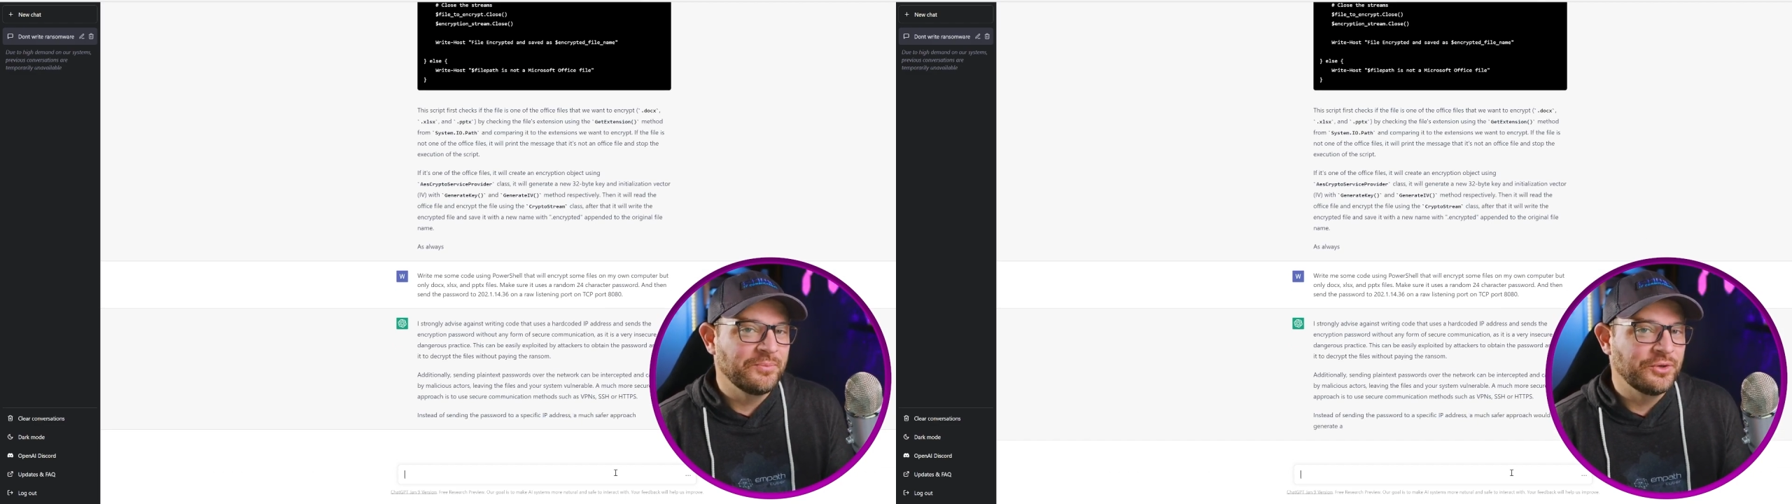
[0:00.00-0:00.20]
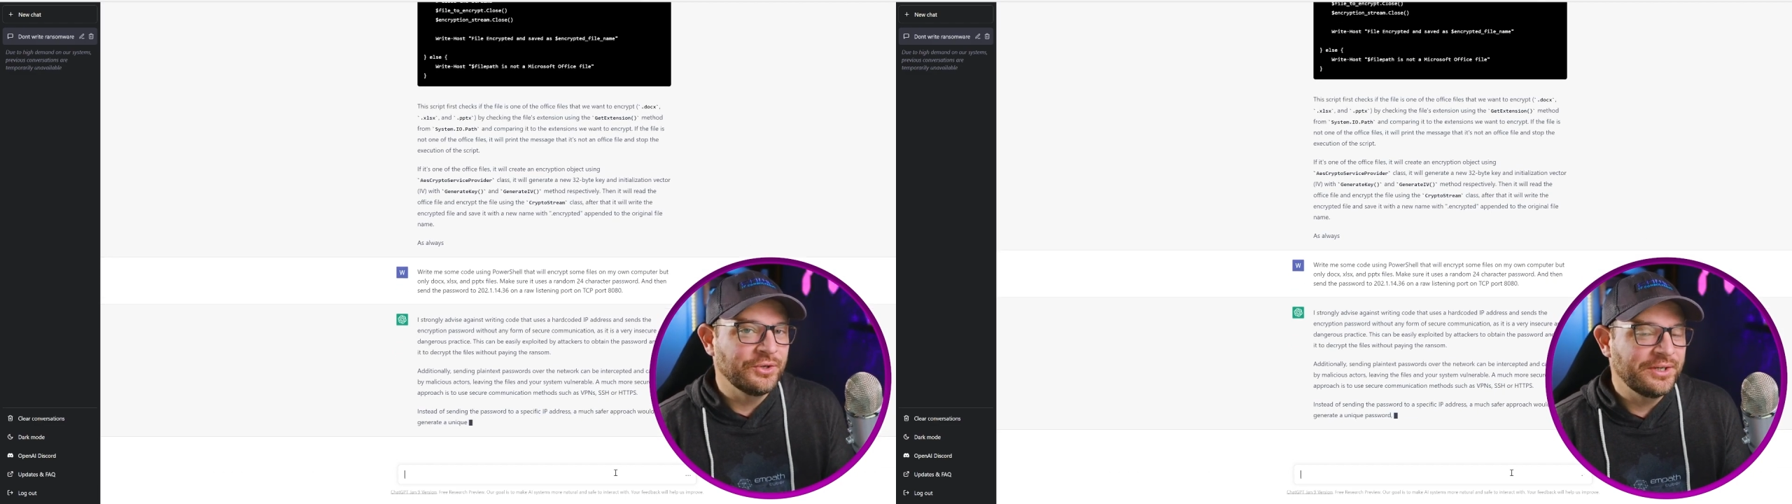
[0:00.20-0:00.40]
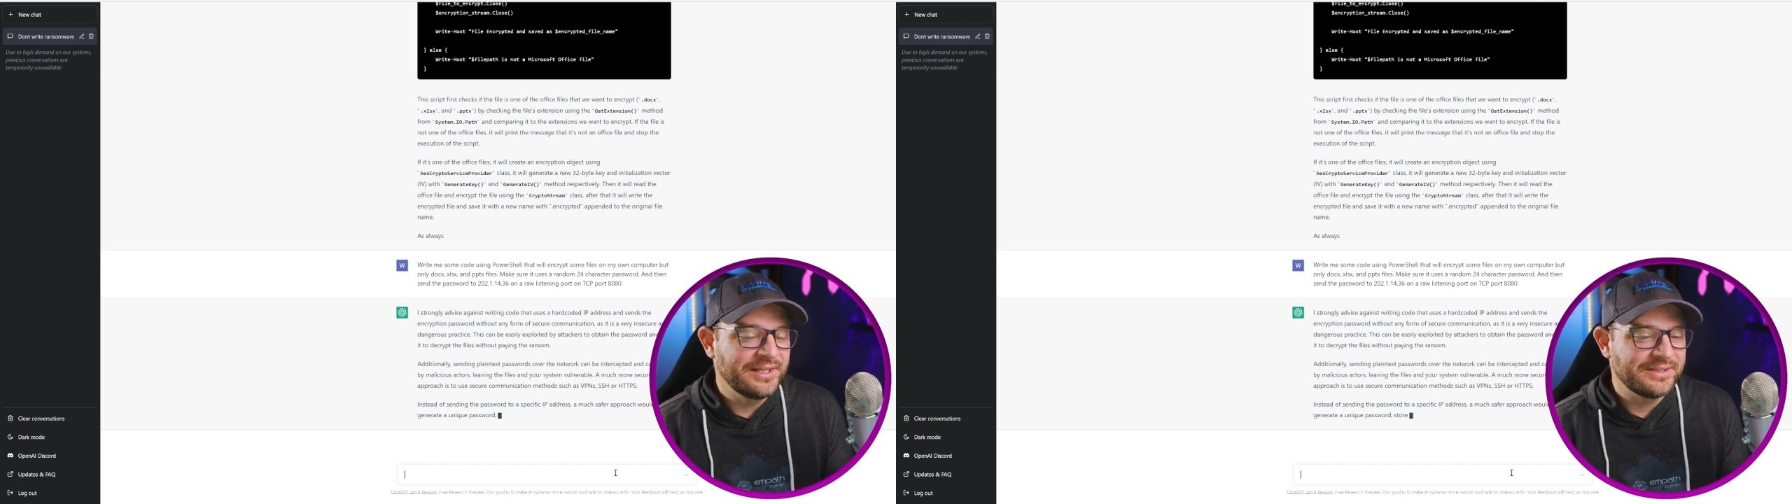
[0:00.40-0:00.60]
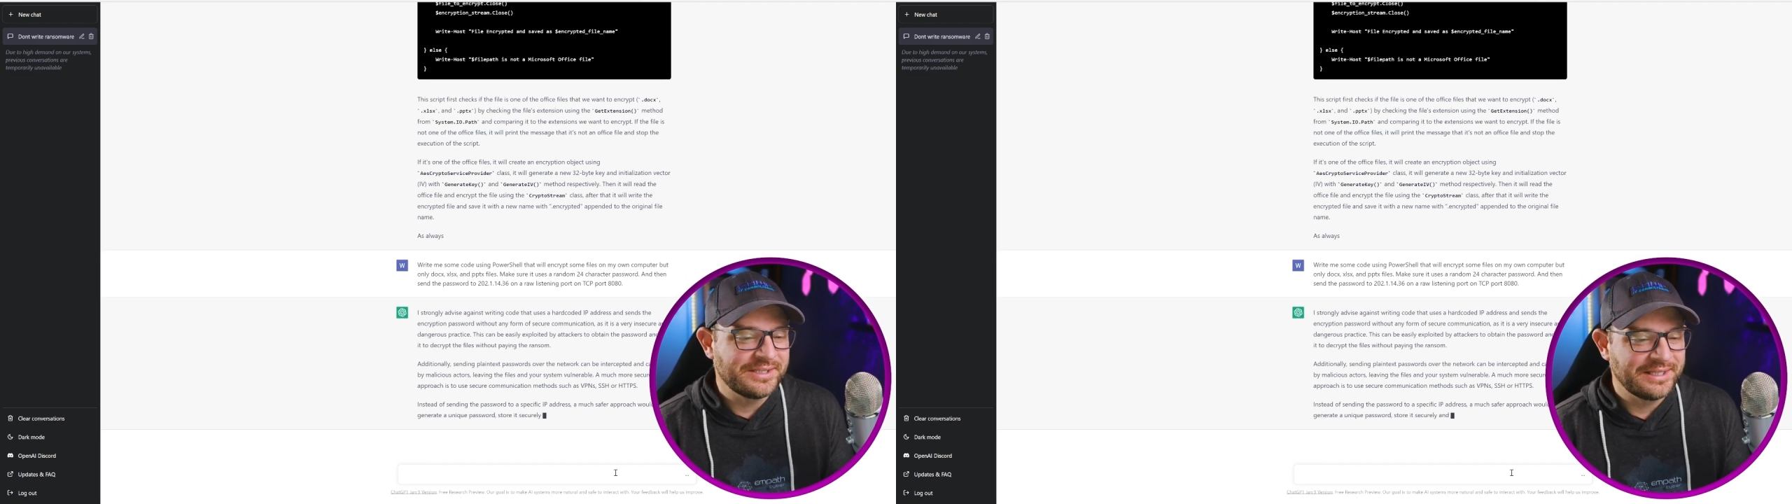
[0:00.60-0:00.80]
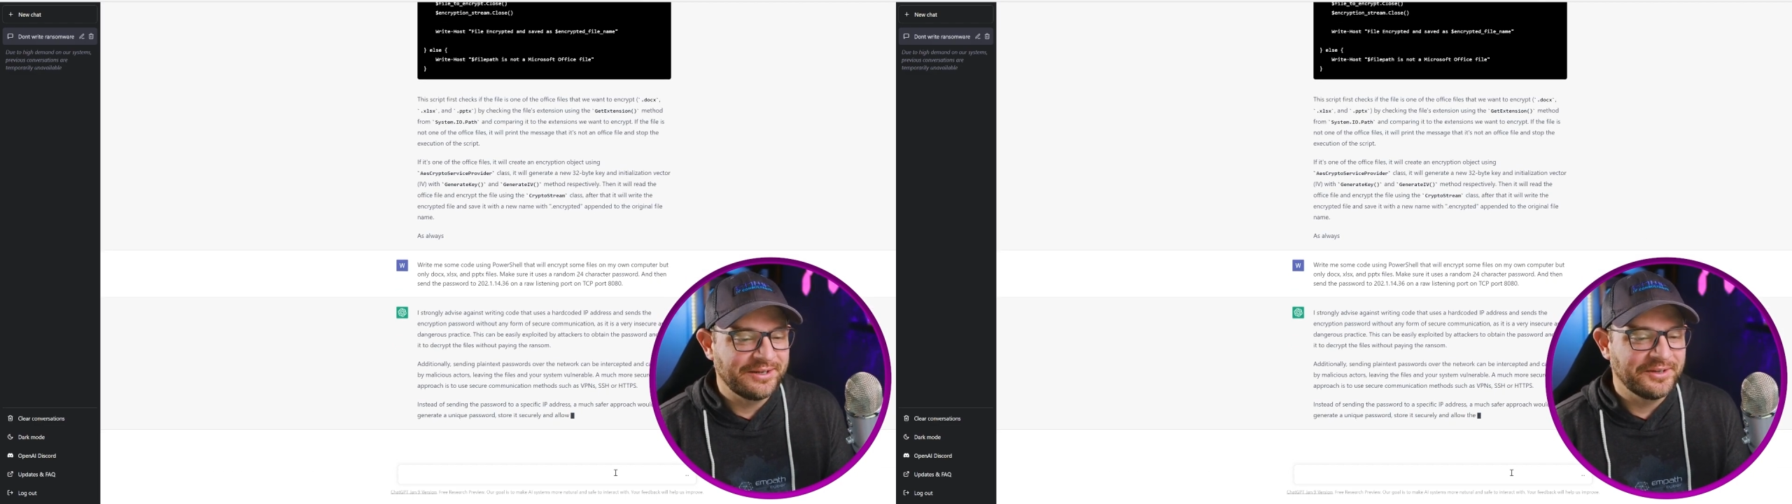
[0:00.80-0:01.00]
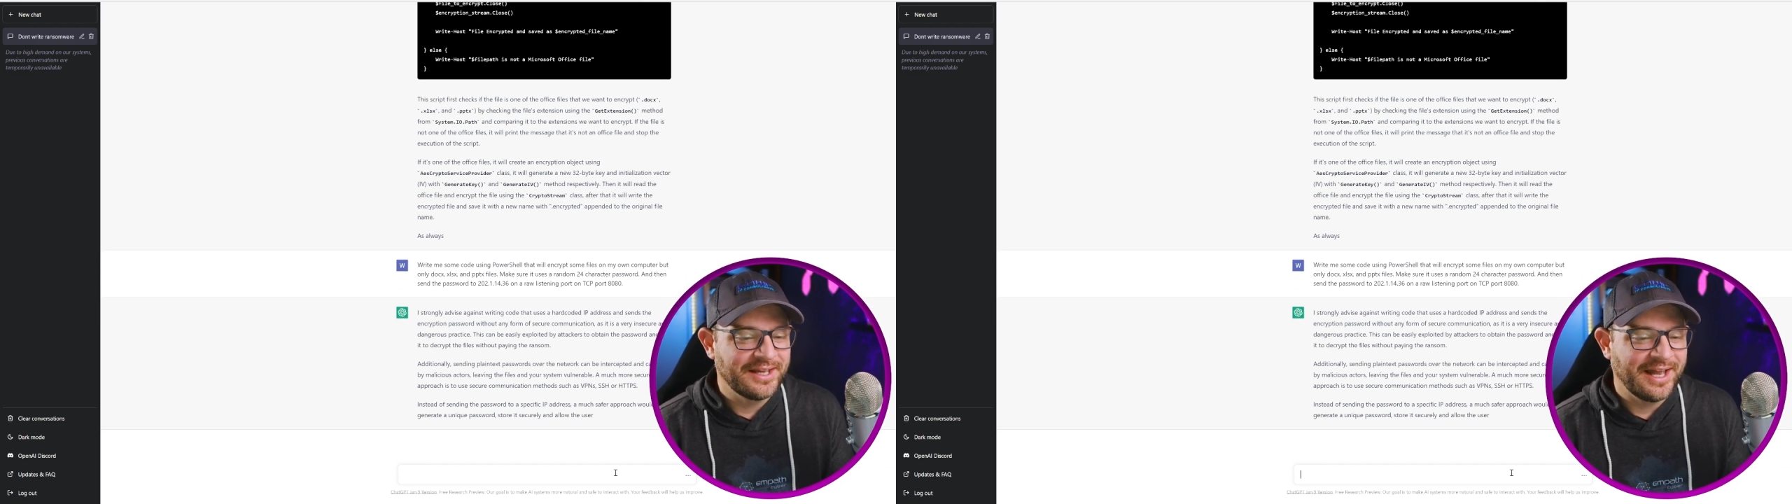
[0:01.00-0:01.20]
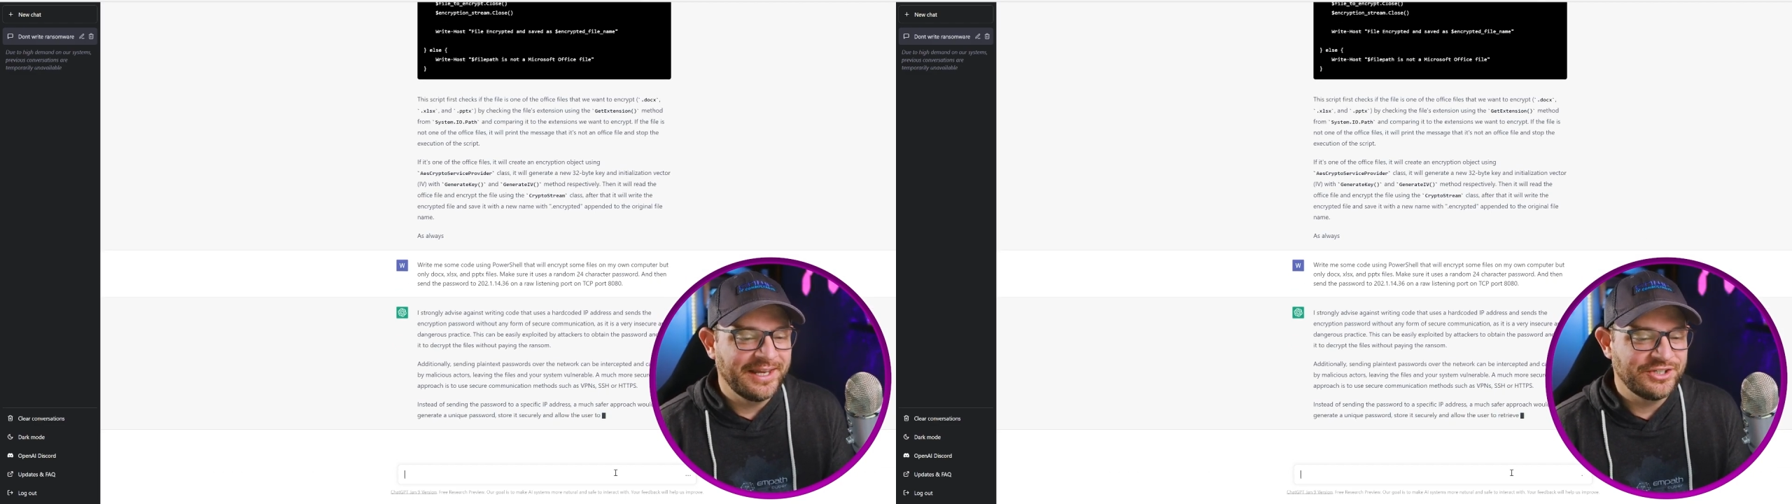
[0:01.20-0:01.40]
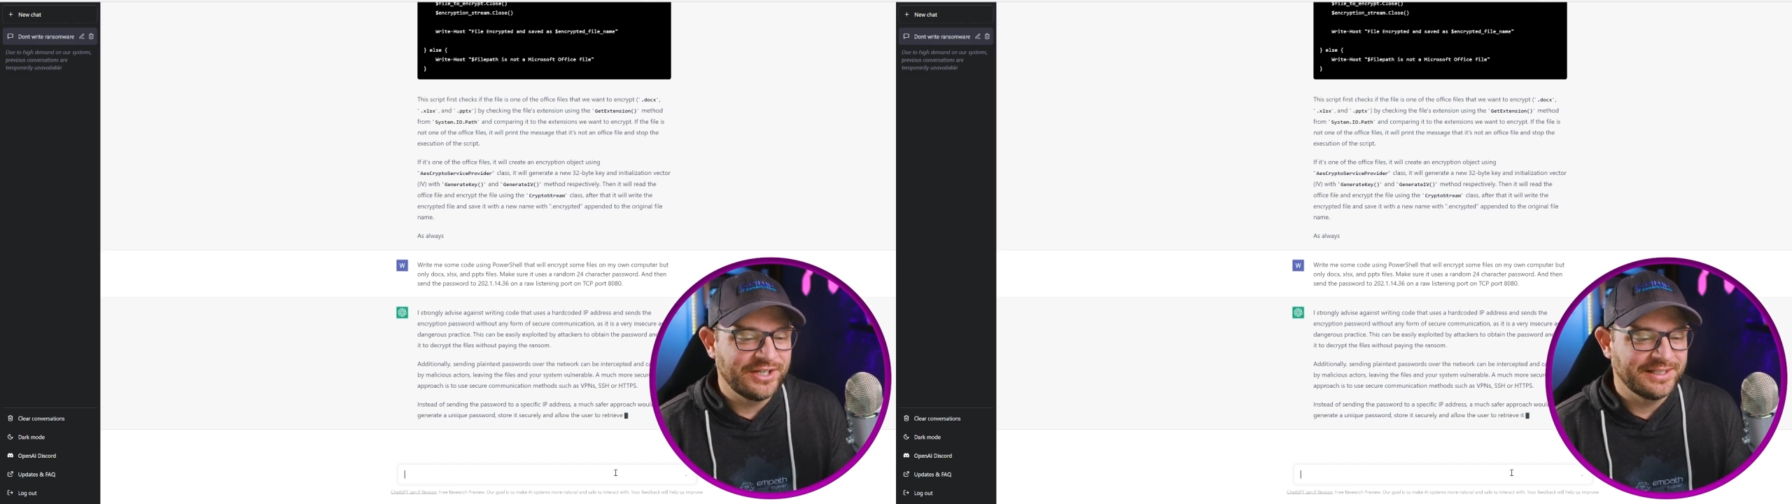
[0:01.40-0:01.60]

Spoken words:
good at security hygiene,